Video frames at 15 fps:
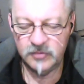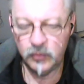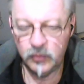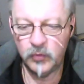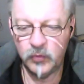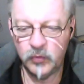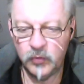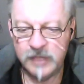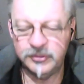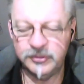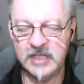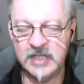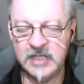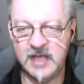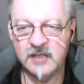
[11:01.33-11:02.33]

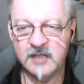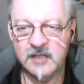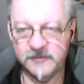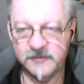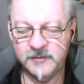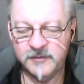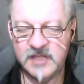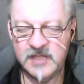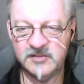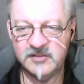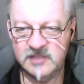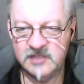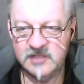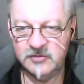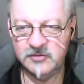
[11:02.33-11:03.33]
rushing out from that
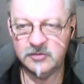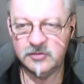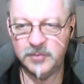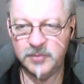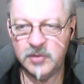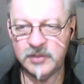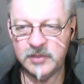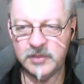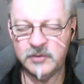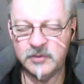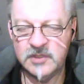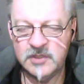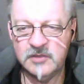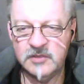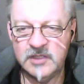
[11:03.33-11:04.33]
central point within
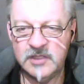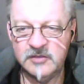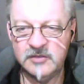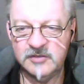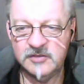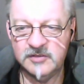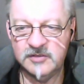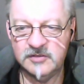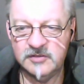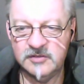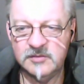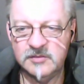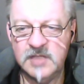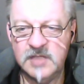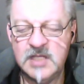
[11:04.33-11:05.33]
your energy system,
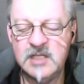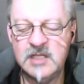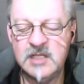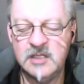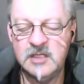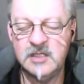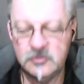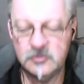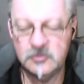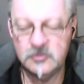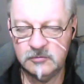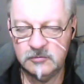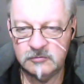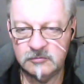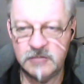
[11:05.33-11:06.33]

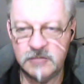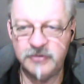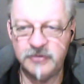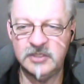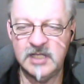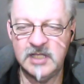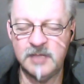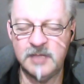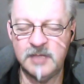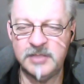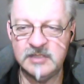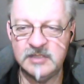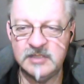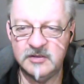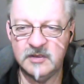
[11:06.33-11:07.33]
rushing up
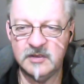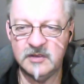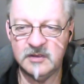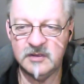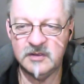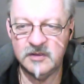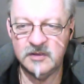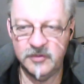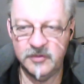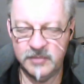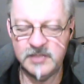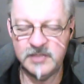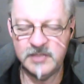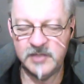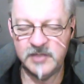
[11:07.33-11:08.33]
into the
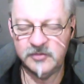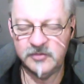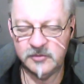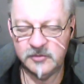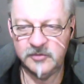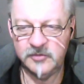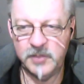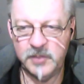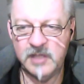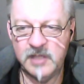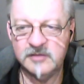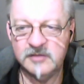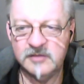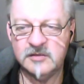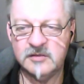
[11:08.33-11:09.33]
3-dimensional
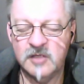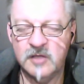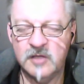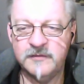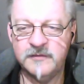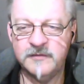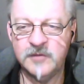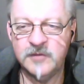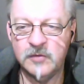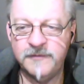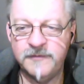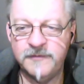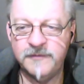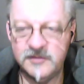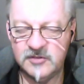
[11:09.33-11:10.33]
space of your
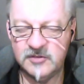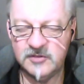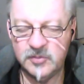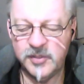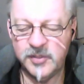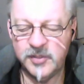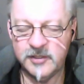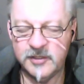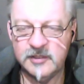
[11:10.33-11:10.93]
physical body,